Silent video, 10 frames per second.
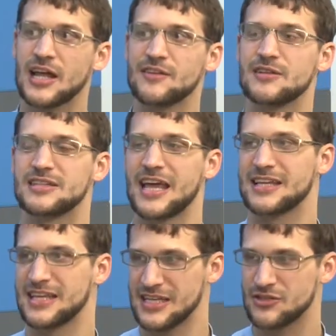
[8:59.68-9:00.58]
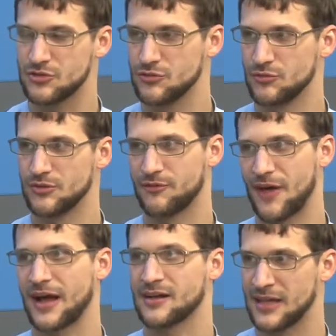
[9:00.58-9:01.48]
even take heed to the
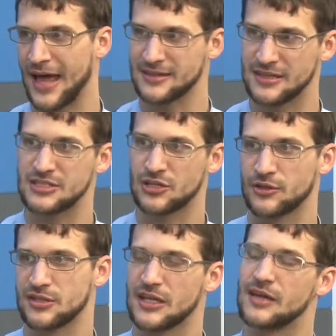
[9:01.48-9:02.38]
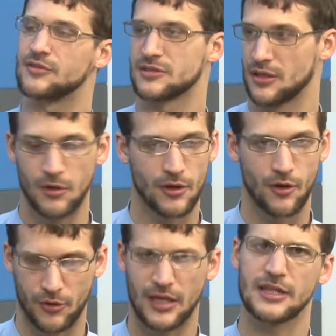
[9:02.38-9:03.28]
fact that the Sultan gave it?
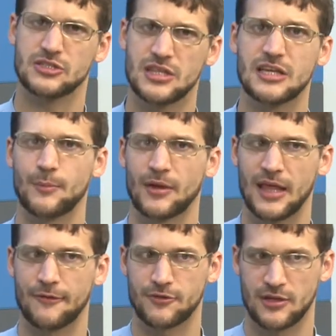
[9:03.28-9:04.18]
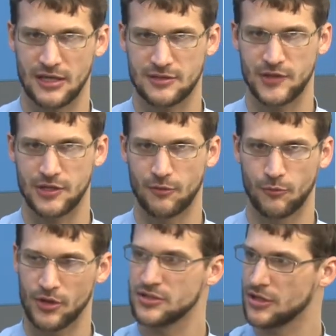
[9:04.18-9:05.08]
Okay, let's think about that for the next video.
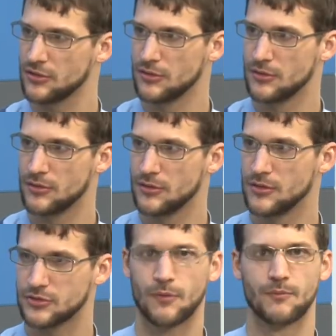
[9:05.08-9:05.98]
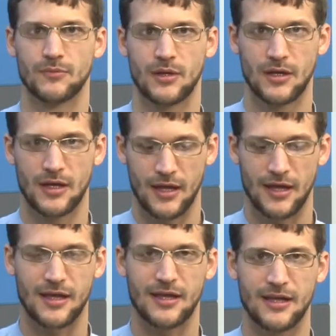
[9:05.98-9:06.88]
We'll end here. Okay. So,
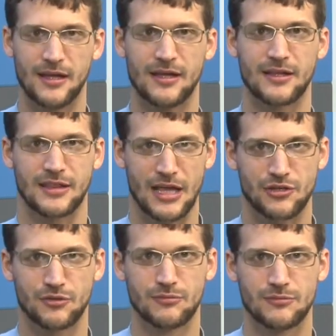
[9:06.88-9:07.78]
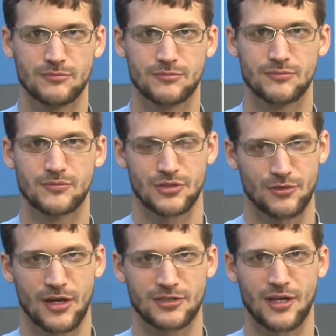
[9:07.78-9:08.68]
thank you. See
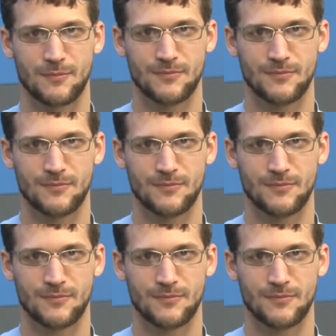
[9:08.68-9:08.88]
you next time.